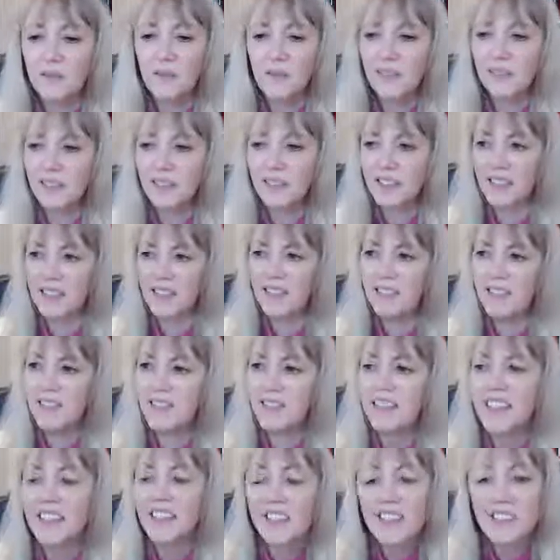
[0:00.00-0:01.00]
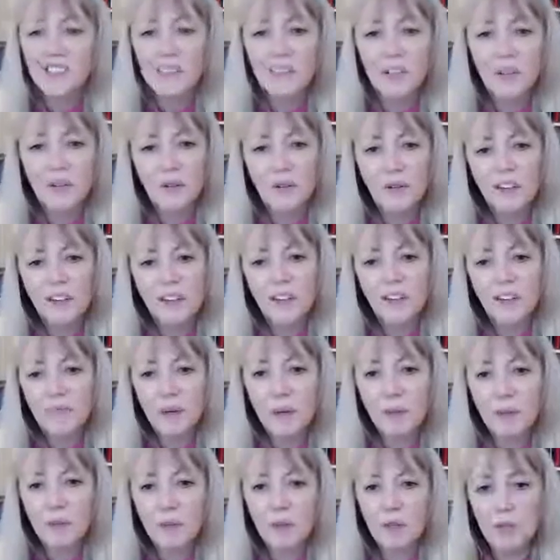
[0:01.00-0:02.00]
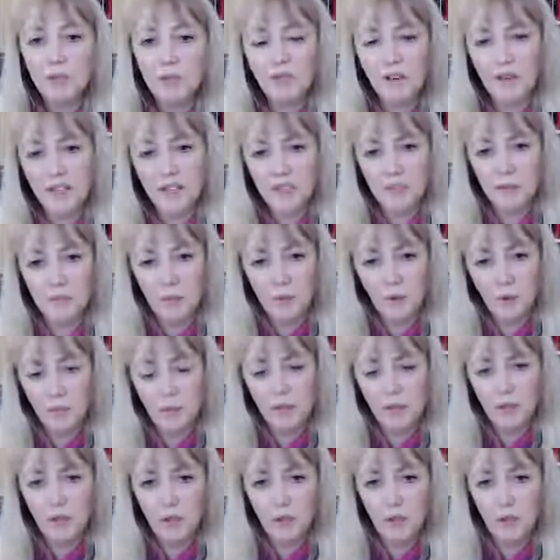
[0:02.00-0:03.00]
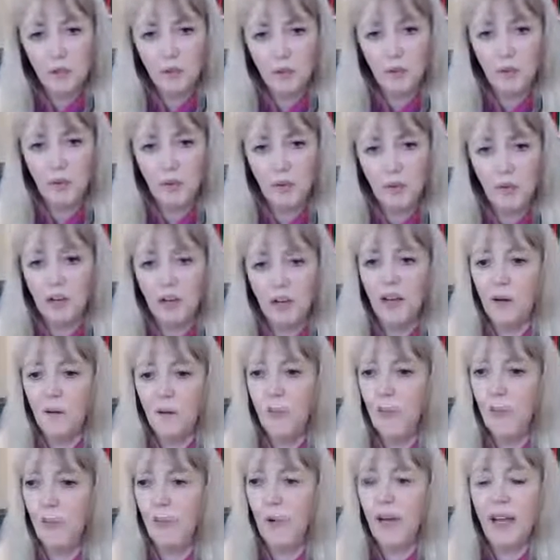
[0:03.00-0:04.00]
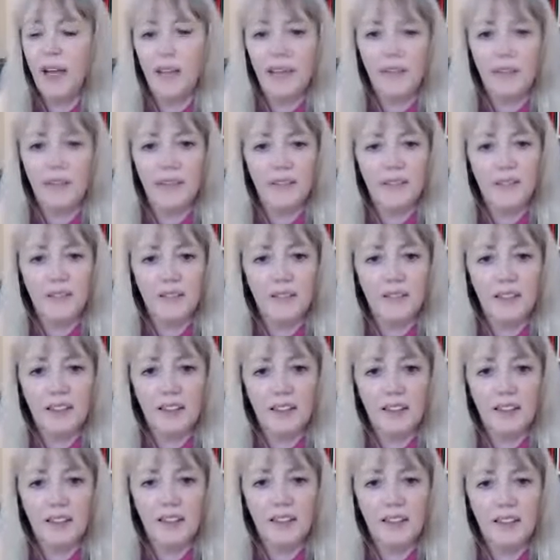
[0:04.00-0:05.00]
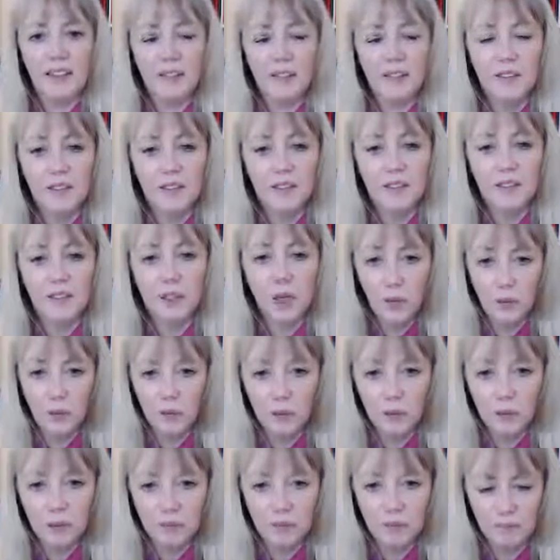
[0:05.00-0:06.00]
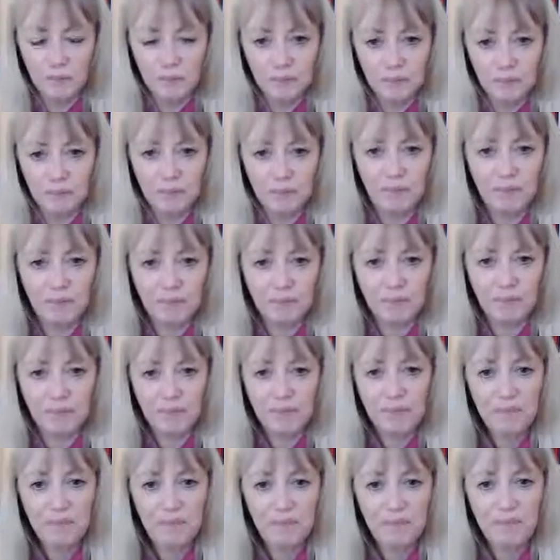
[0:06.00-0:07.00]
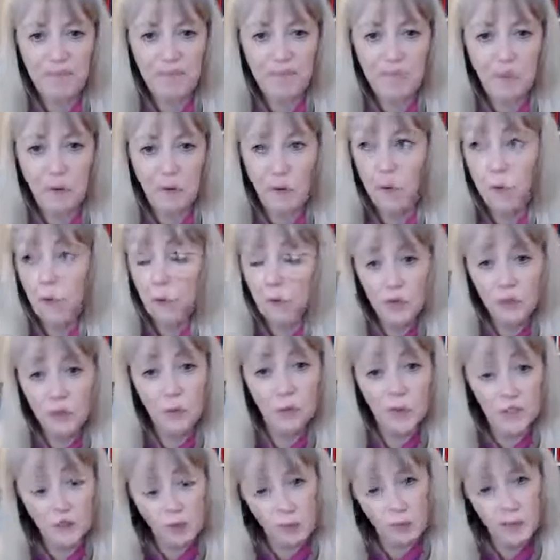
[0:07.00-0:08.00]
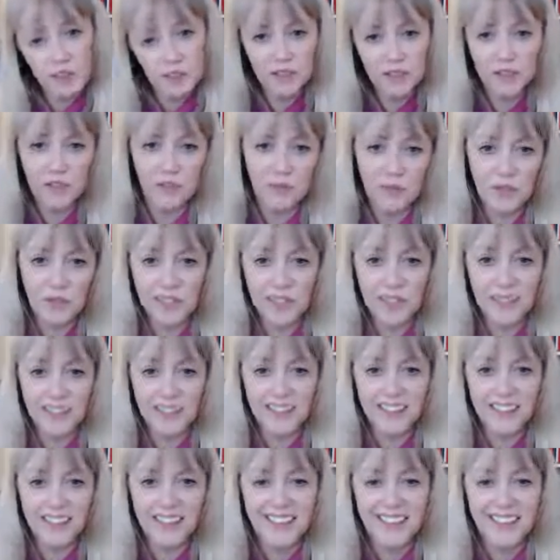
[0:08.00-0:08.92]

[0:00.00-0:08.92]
well said. So if people want to find out more about you, where can they go? You and your business, obviously.